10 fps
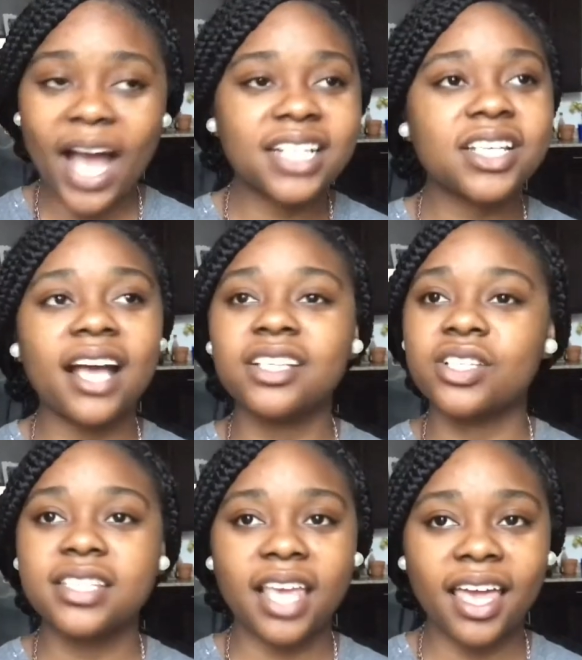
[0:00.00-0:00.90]
I, I
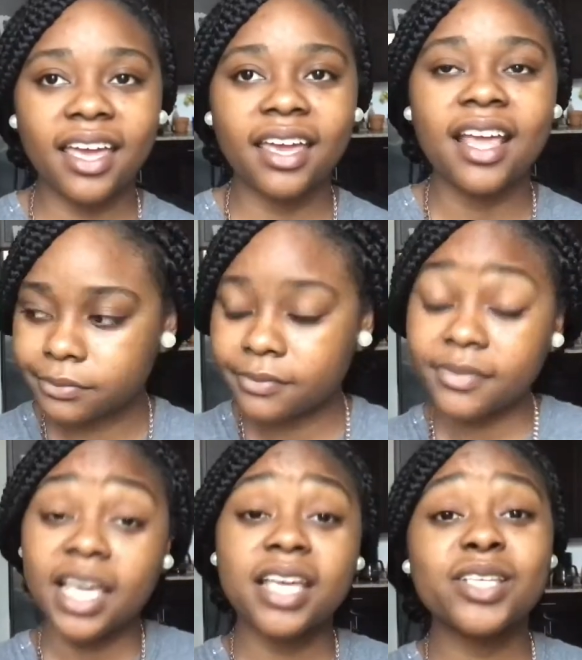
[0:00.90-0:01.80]
just can't.
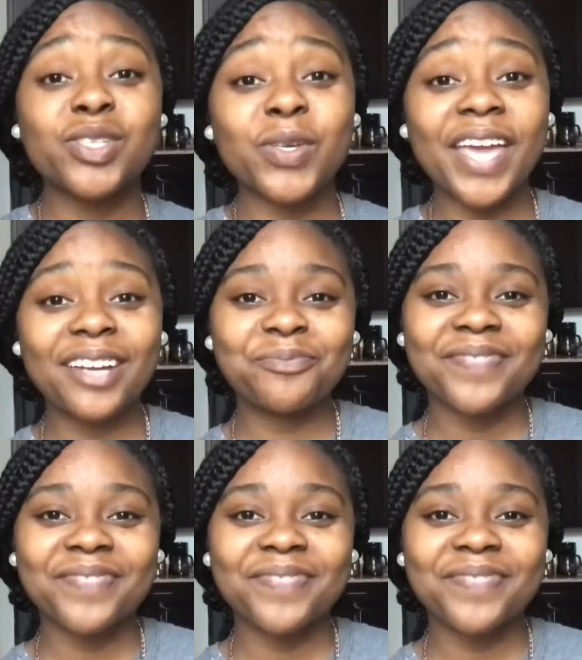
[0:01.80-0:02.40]
So yeah,